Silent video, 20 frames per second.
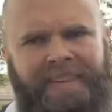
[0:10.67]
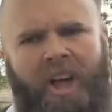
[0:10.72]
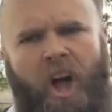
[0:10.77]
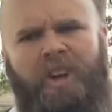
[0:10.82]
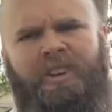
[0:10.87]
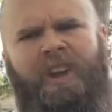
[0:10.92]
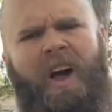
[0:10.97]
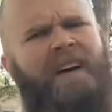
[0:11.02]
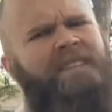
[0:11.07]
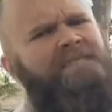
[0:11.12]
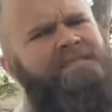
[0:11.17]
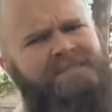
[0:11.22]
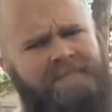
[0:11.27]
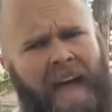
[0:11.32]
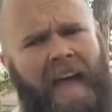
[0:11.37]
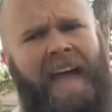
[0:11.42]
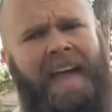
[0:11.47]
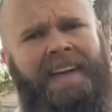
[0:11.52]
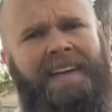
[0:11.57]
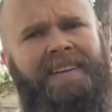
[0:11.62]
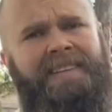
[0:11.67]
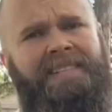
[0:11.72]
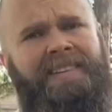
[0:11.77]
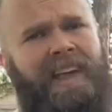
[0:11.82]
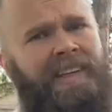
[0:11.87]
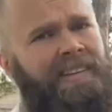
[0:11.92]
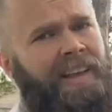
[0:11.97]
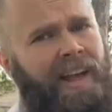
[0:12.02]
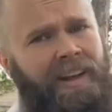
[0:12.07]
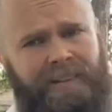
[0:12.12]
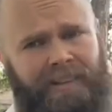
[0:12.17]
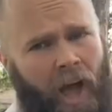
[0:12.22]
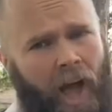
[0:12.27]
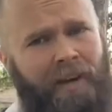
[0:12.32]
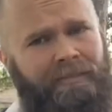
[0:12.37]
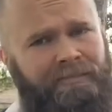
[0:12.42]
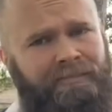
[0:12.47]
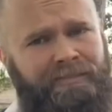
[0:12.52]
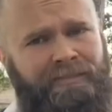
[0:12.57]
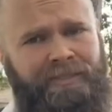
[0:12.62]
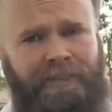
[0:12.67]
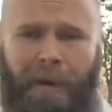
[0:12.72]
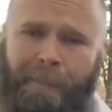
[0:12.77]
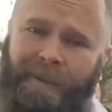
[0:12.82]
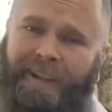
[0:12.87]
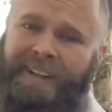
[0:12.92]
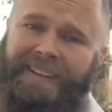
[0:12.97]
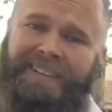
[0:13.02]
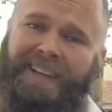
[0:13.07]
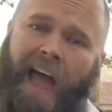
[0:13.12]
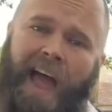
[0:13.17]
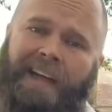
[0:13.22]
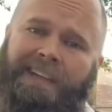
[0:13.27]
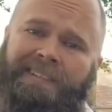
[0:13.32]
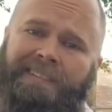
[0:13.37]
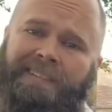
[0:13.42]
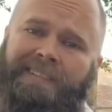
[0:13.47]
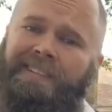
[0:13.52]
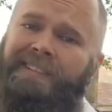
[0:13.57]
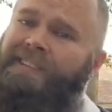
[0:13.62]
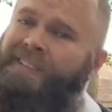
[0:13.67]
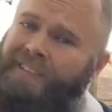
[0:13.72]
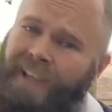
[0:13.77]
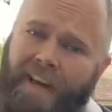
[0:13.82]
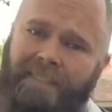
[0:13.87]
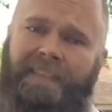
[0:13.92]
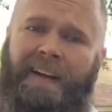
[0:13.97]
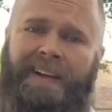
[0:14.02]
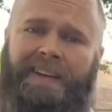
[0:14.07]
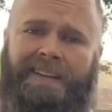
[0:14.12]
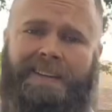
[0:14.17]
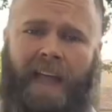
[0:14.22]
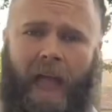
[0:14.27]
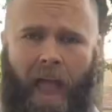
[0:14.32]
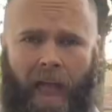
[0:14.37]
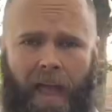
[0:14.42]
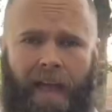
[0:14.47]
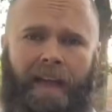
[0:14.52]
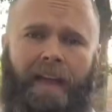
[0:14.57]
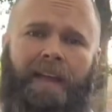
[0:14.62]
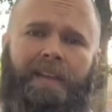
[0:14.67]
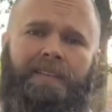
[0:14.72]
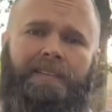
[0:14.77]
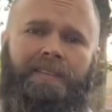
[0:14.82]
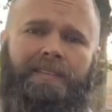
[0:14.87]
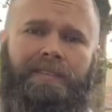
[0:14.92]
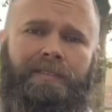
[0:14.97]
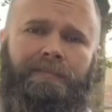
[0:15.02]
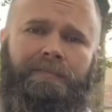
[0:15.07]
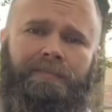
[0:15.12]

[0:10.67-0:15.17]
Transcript: on your face is uncomfortable and suffocates.